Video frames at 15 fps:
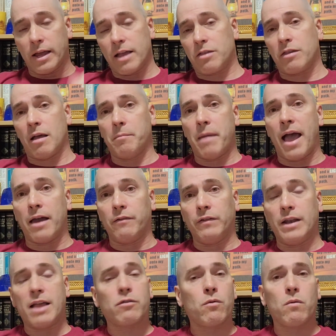get something out of
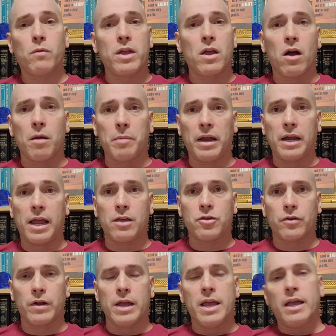it. That's what we are by nature.